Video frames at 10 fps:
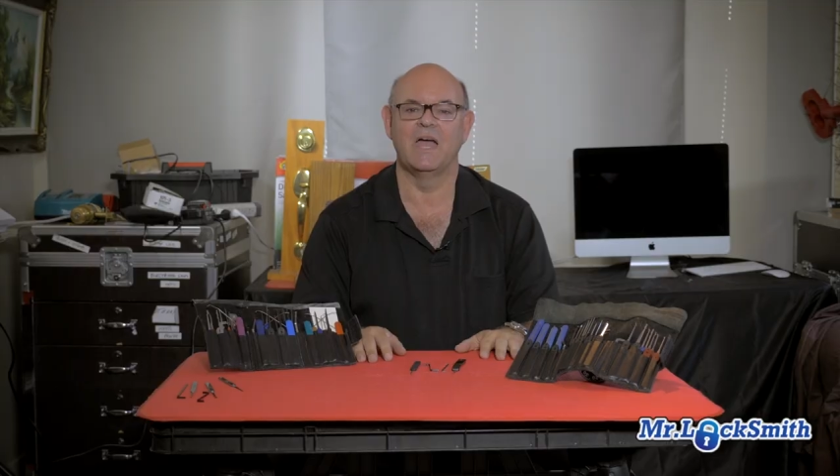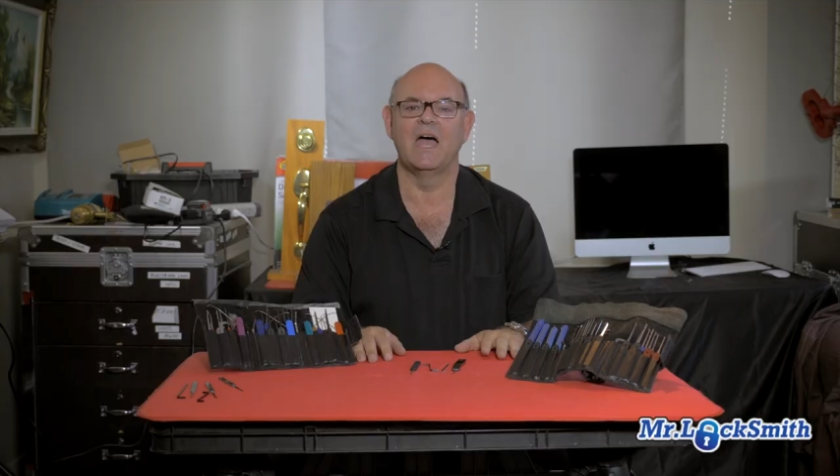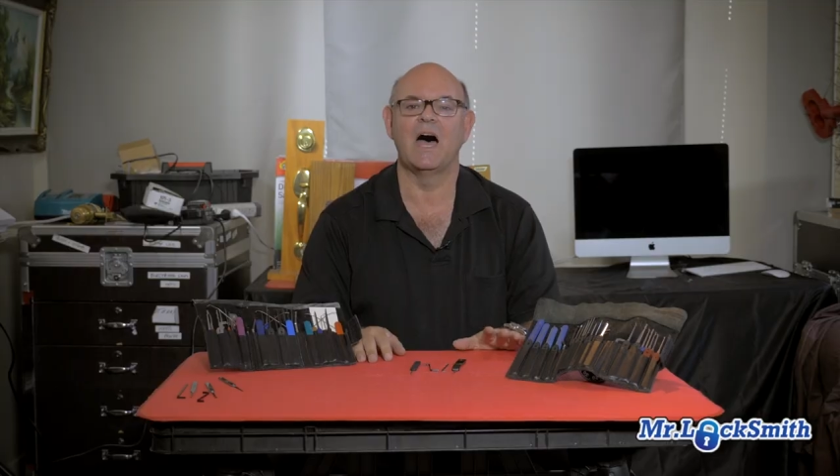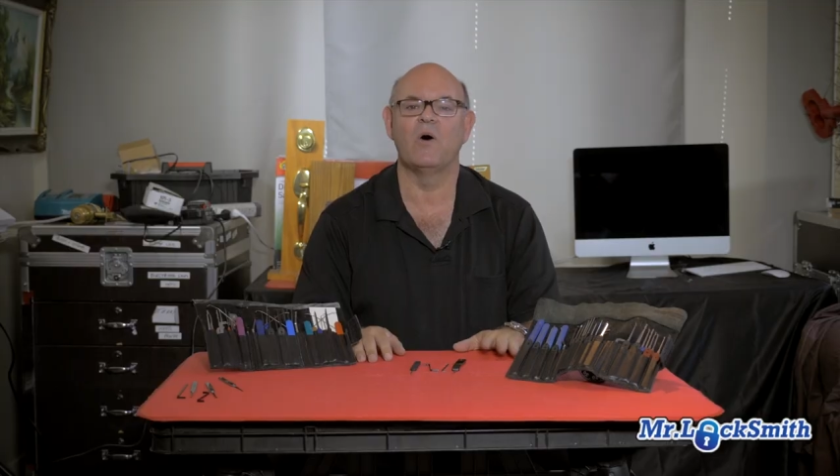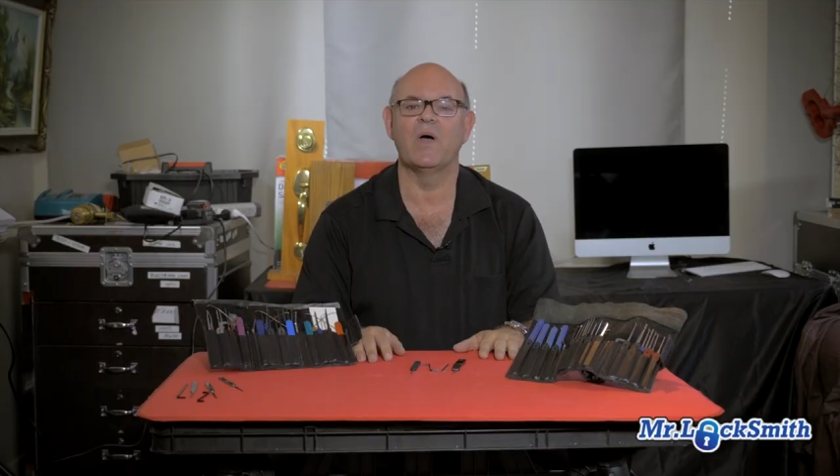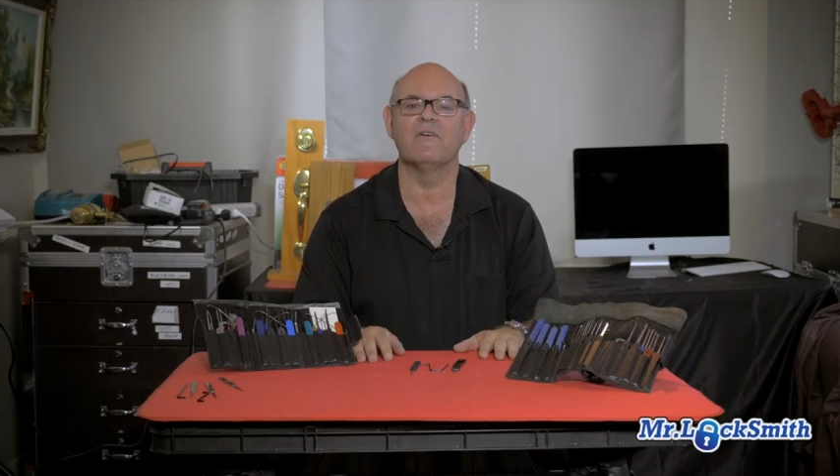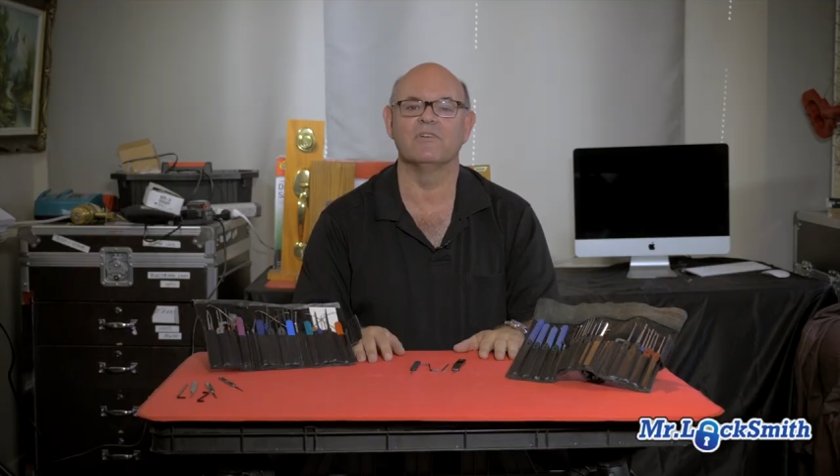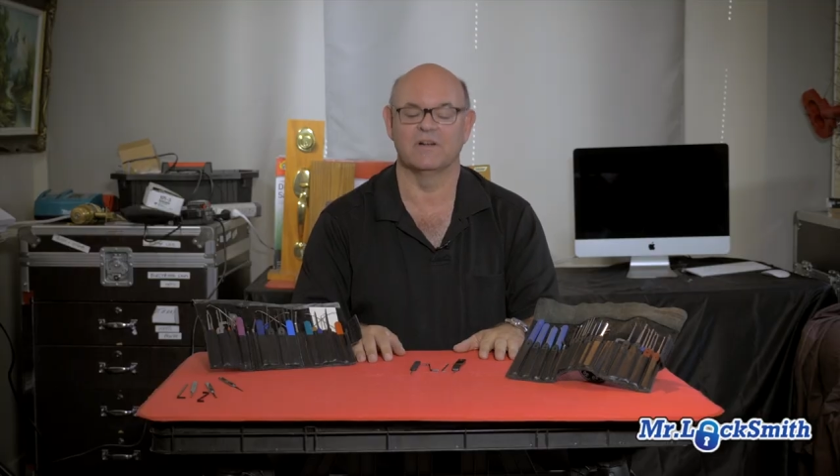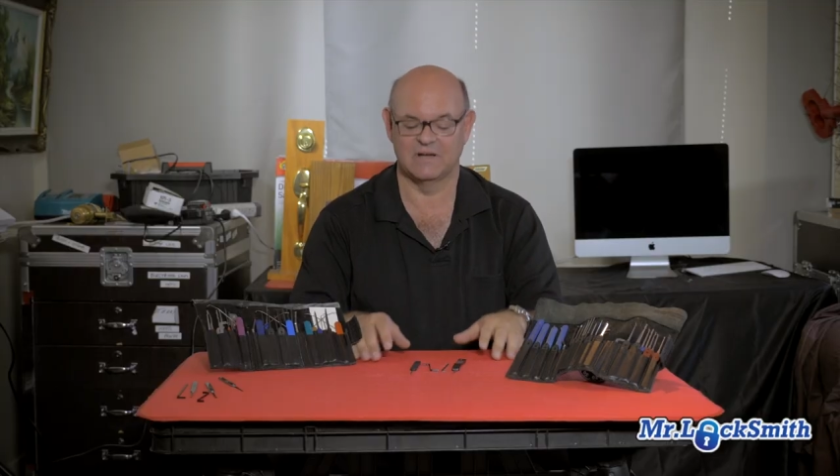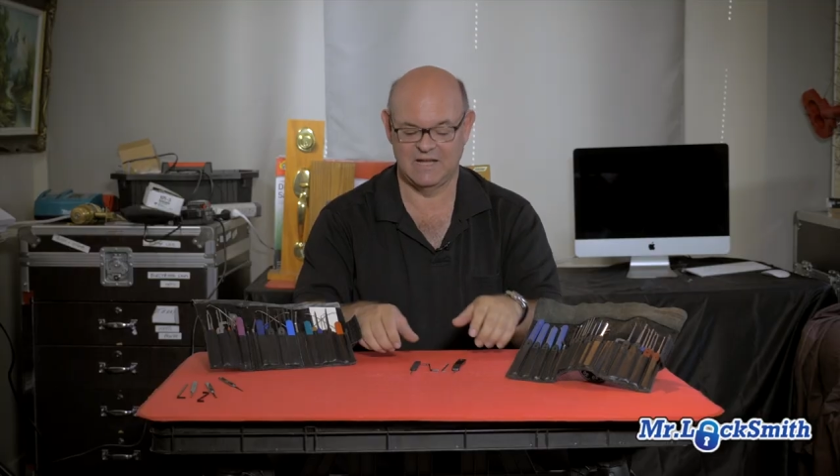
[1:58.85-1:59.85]

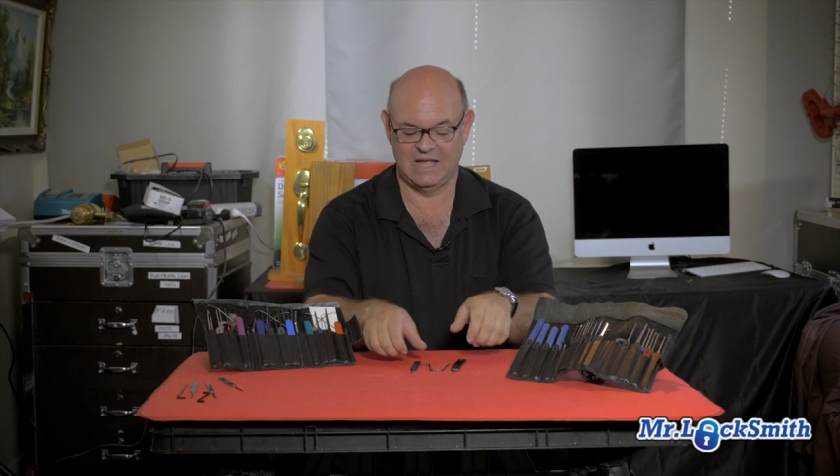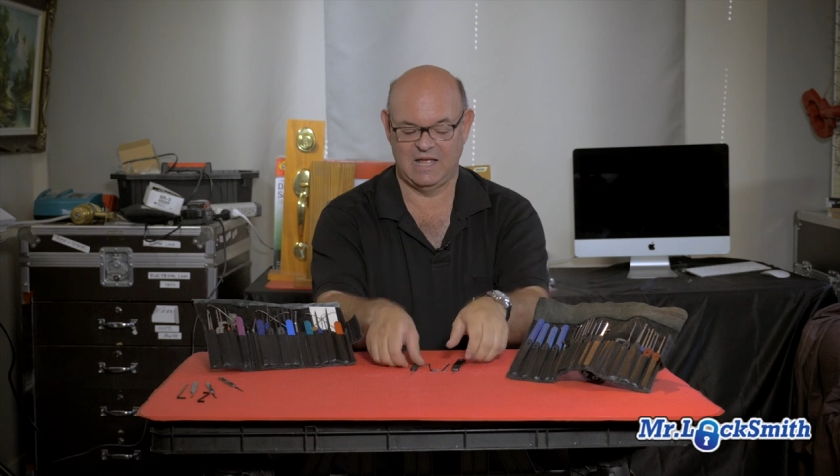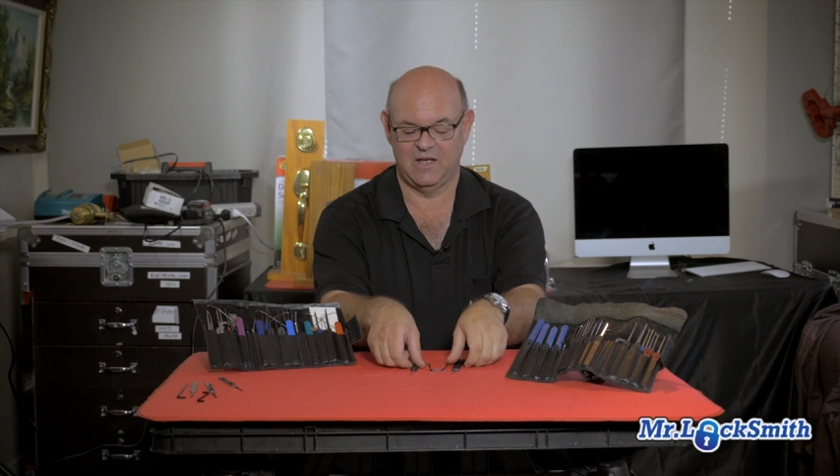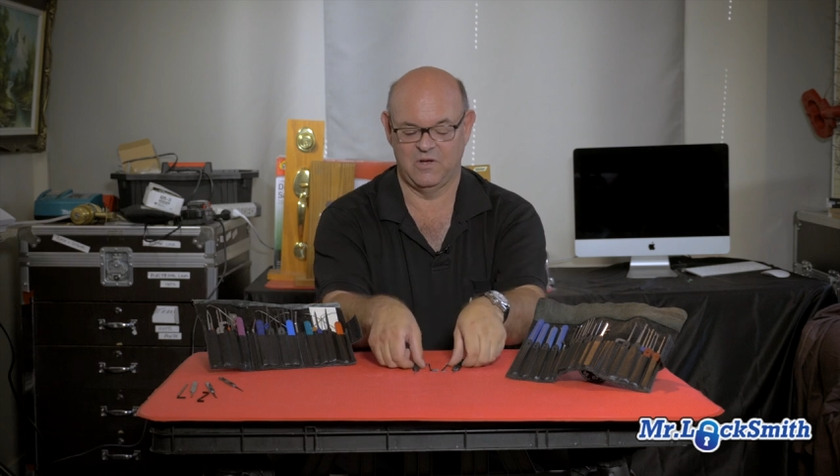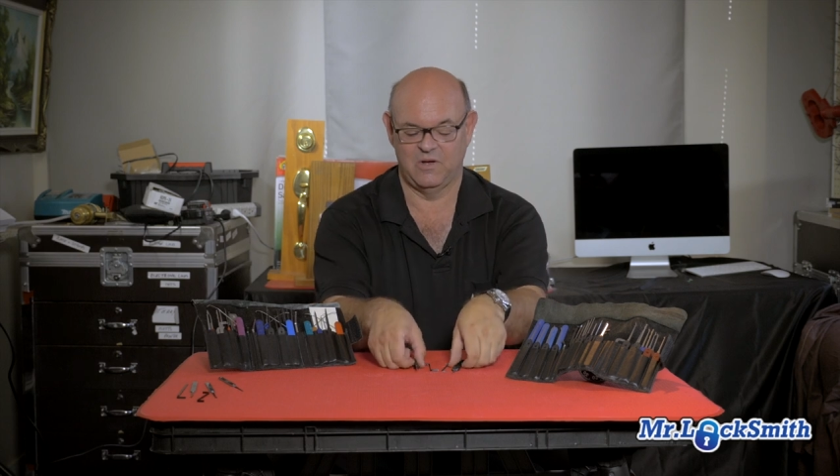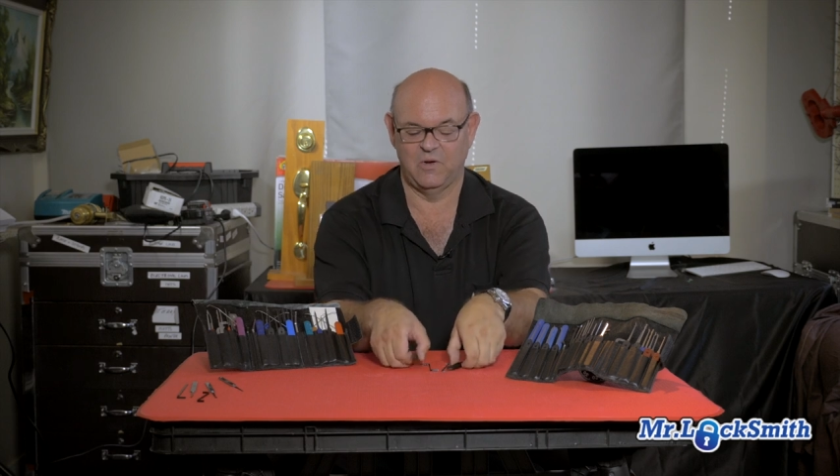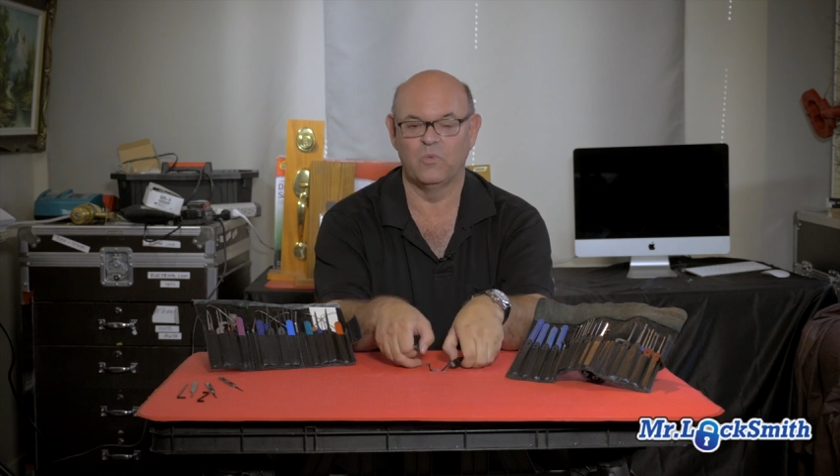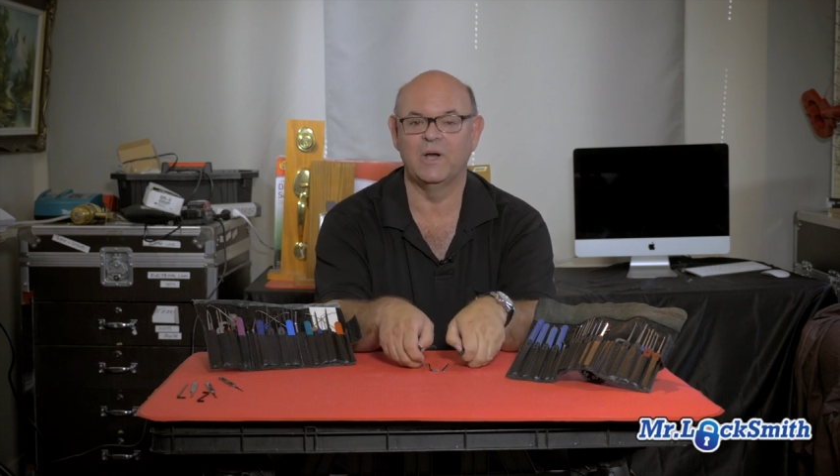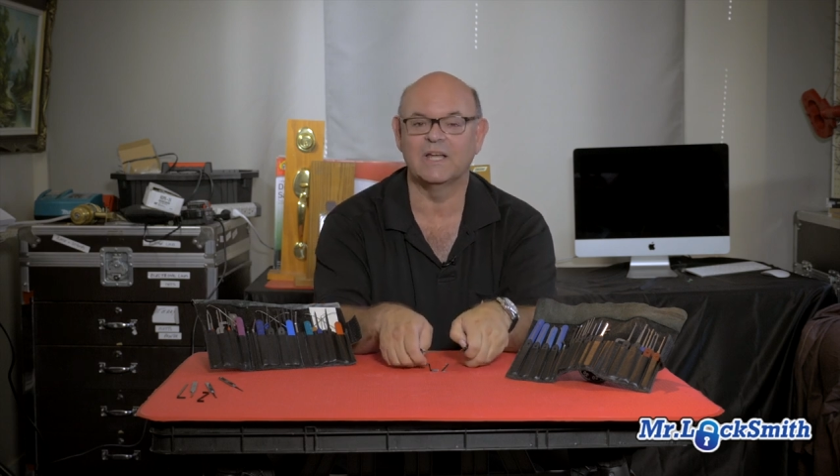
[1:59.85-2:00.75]
However, when